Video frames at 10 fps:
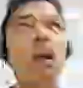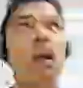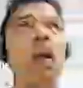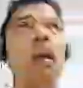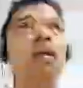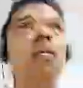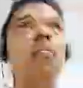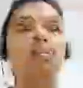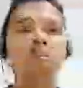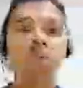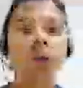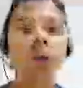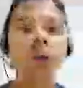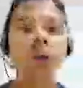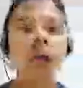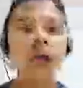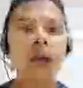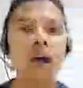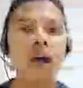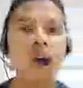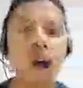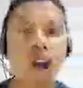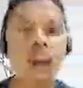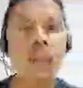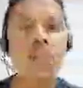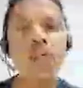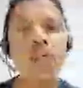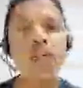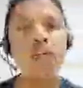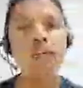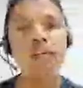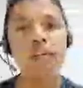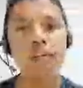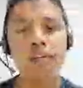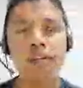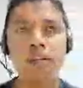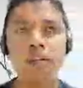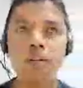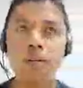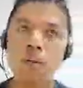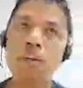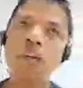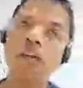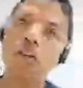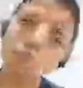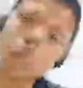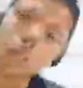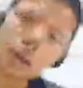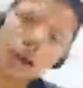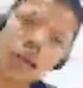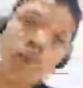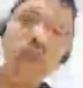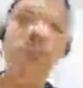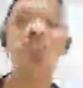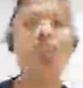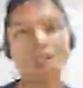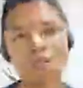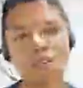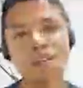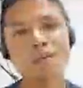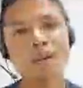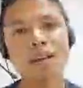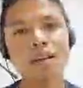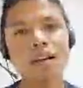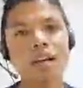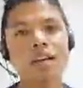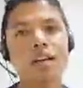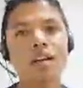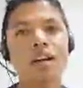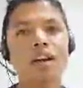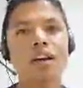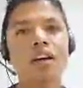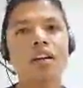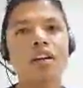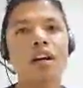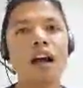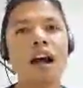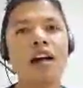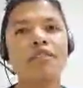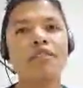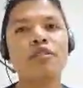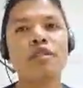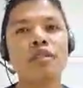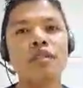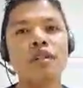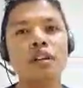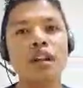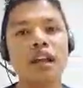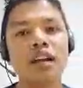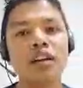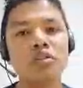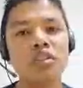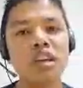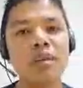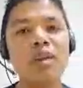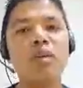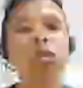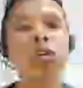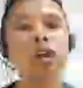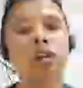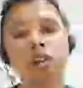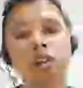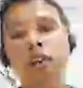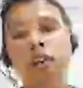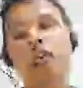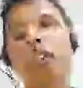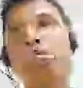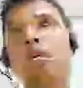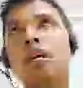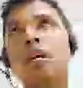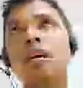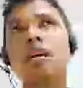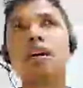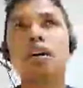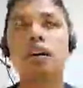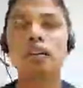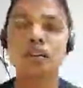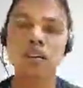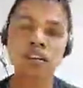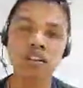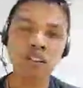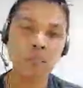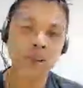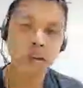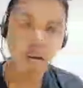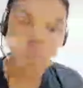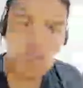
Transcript: Like around 4 o'clock, all elephant will take to the jungle for their breakfast. Like after like around 7 o'clock, they got back to their stable.